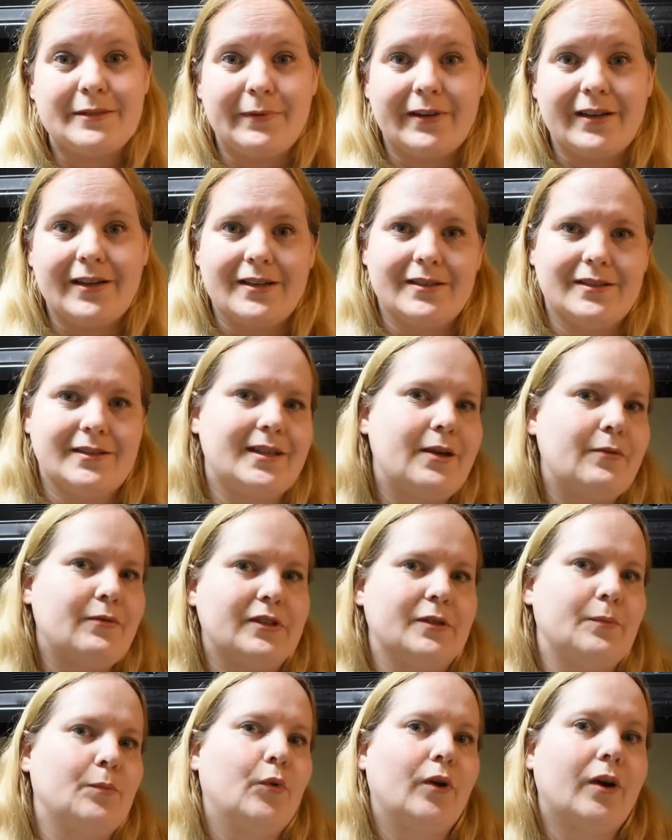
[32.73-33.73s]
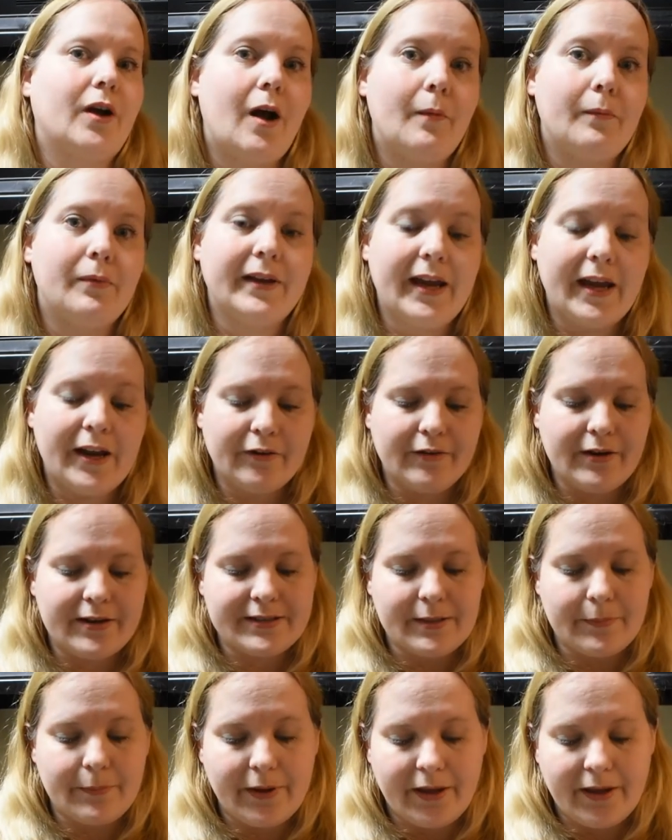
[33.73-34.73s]
because that was a more complicated
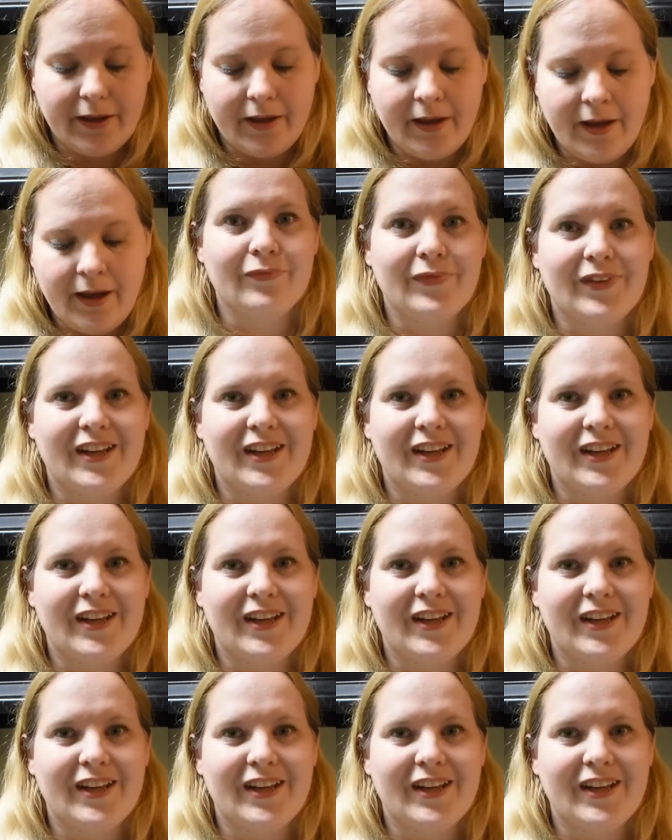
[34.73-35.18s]
recipe,